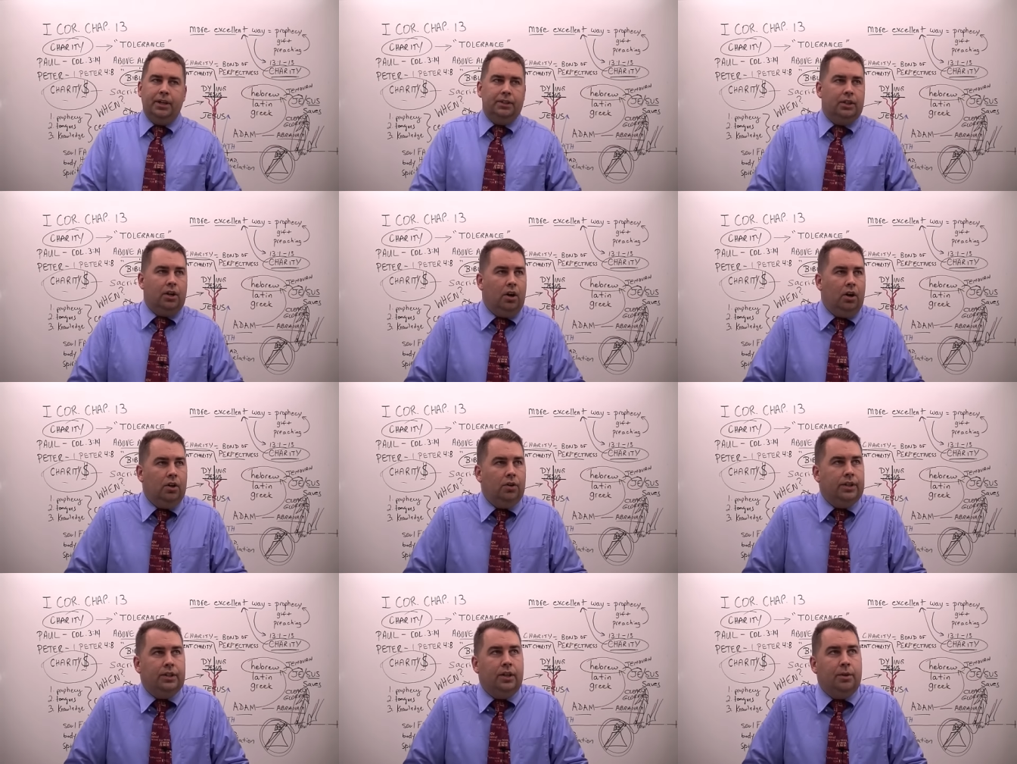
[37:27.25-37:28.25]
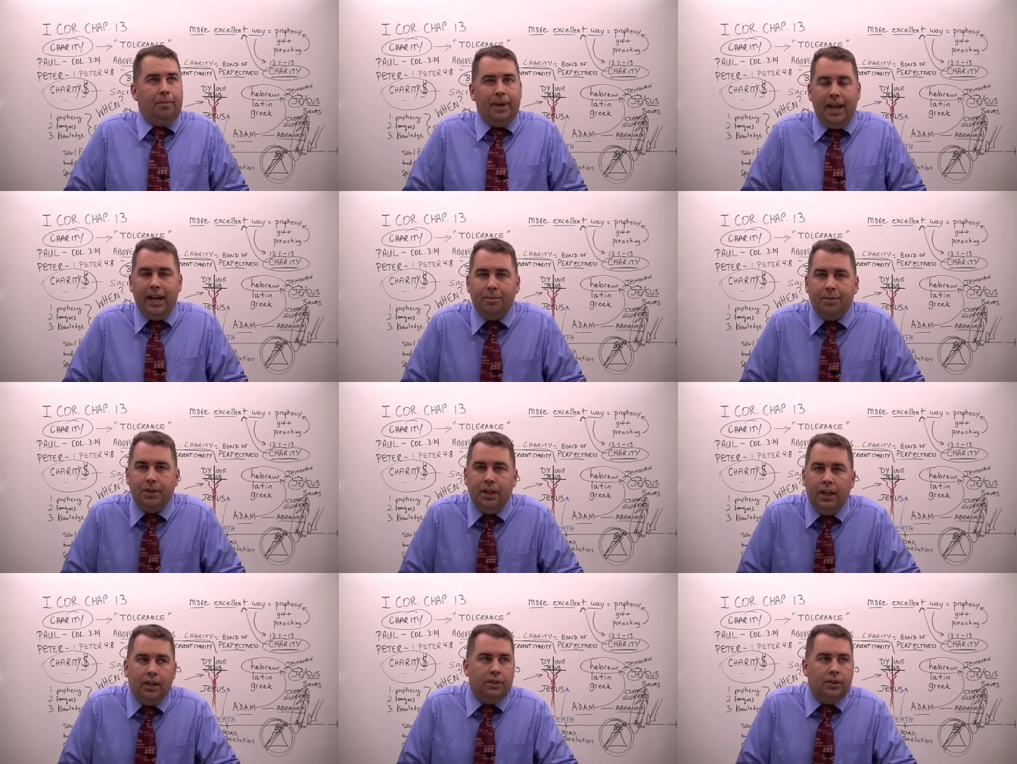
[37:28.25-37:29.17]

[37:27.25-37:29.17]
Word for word: but as a carnal, as unto babes.